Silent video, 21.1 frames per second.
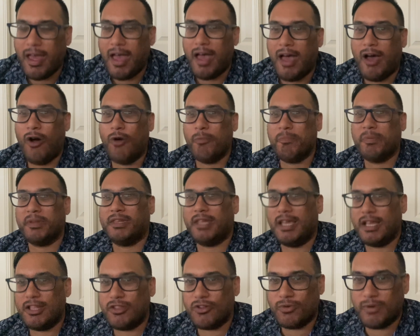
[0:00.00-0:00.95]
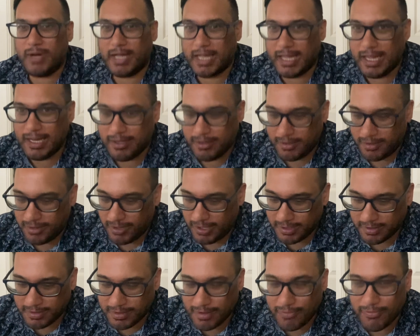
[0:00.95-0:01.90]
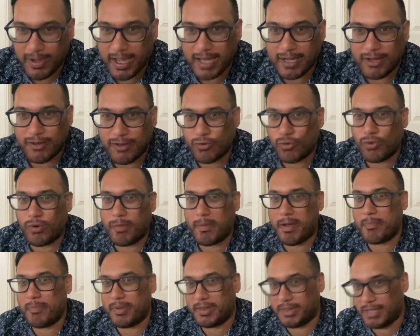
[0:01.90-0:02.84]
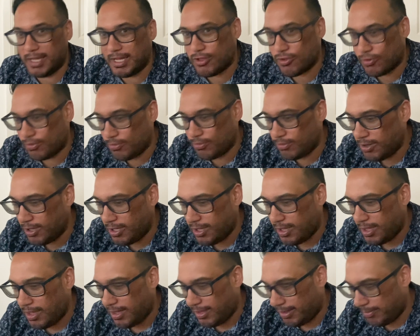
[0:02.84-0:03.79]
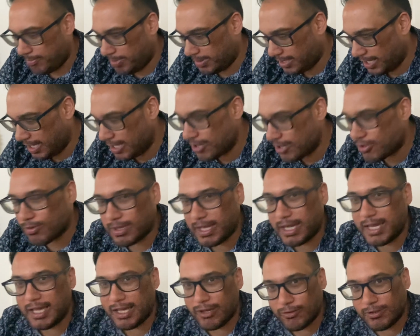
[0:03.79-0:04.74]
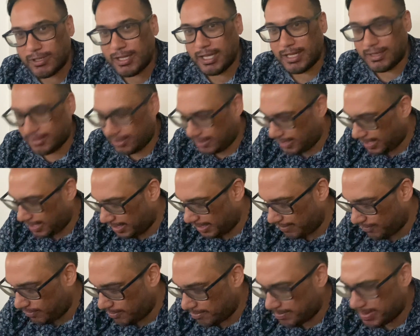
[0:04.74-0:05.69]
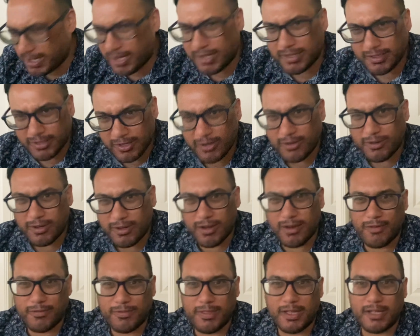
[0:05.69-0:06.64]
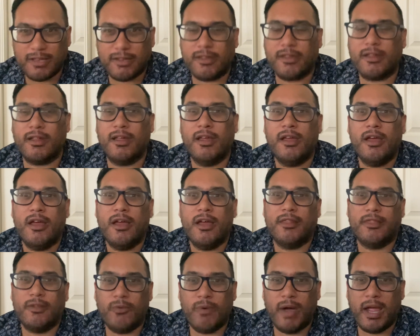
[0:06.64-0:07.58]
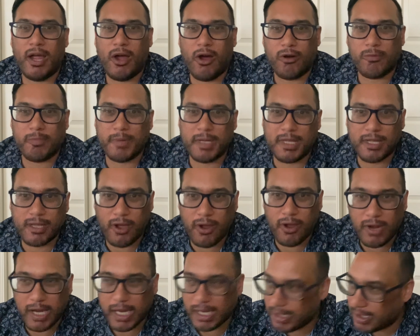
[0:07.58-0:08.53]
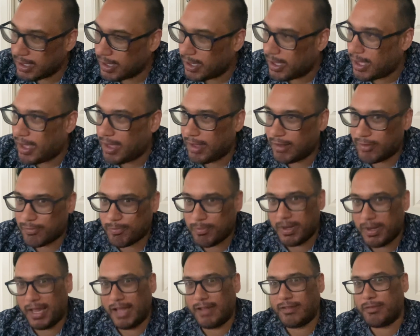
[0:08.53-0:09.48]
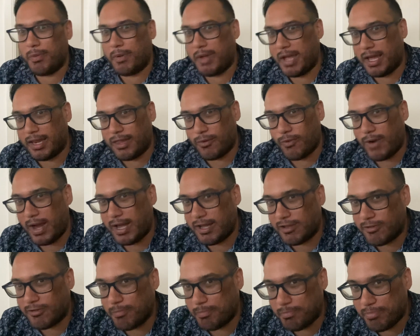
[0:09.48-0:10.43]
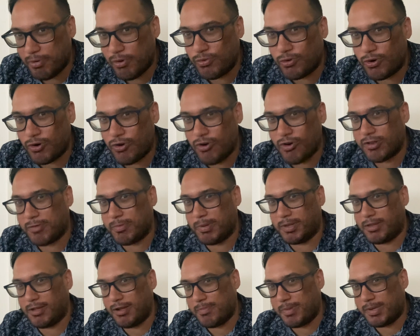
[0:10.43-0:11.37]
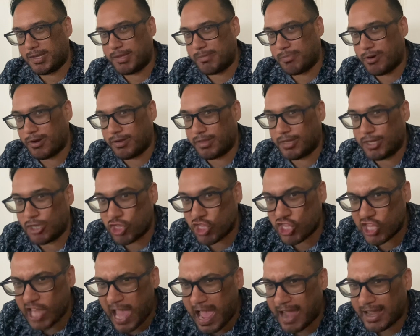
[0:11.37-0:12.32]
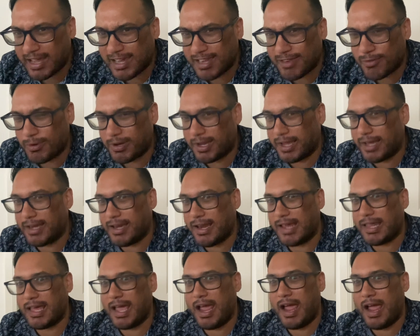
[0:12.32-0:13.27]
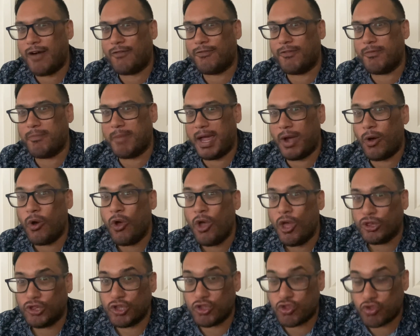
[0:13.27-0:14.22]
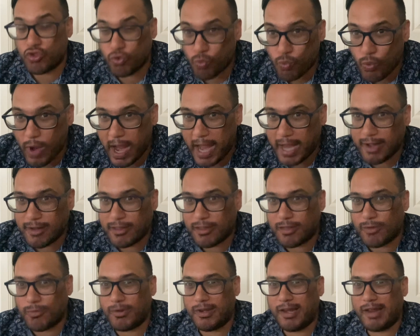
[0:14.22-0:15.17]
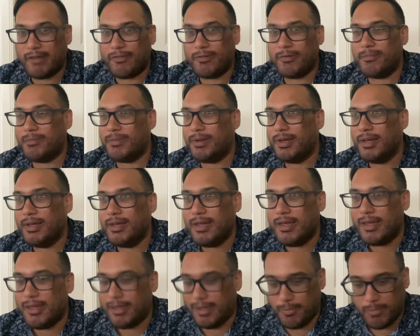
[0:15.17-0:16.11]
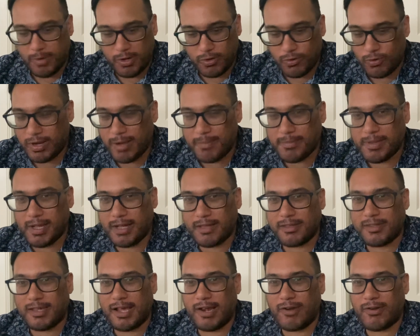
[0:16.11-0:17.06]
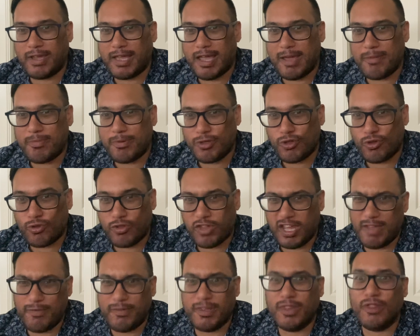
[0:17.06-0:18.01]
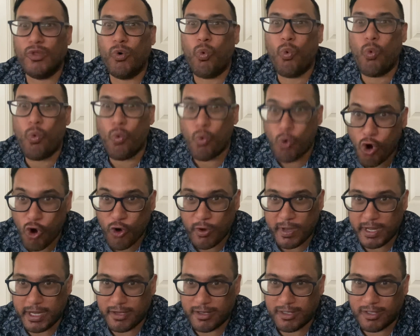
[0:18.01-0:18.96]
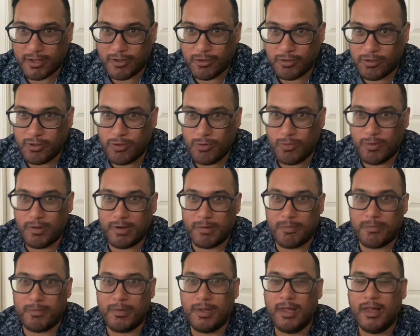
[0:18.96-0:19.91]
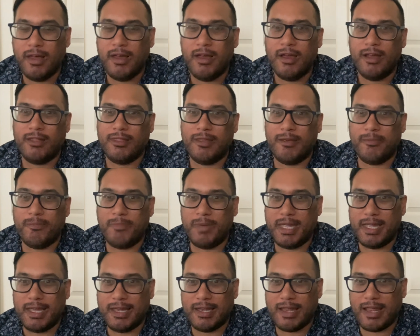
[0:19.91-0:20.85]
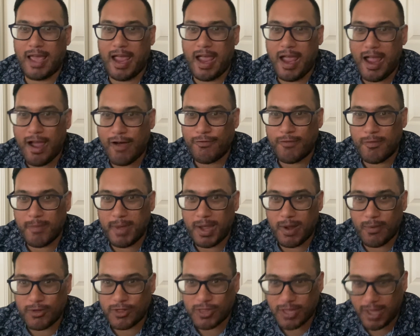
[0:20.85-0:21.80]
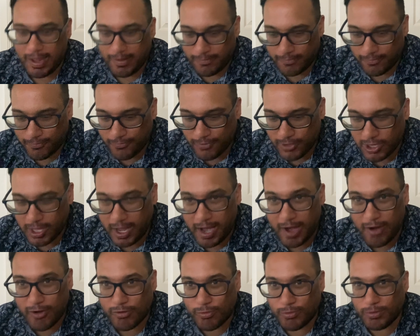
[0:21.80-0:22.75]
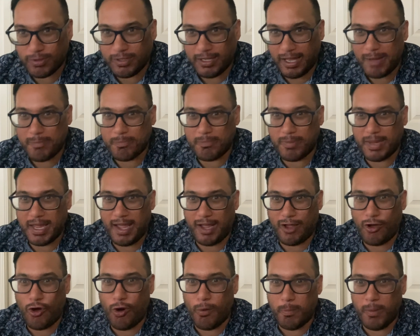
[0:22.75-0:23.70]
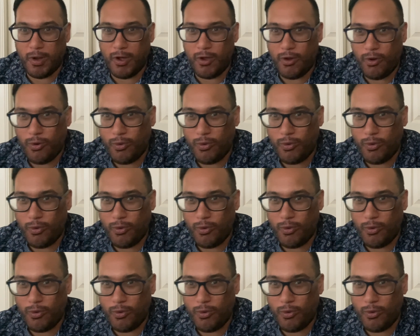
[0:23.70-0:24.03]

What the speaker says: On potential again, like Stefano, it's all about potential. The potential that he could get to that level, but I don't know if that's the way I'd be going. It's believed to be out of the Raiders and Bulldogs, but don't be surprised if the Sharkies wanting another alpha male. The Dragons would love him. It might all come down to salary cap issues. Even the Warriors could do with him to be another alpha male with James Fisher-Harris. Wouldn't that be a combo?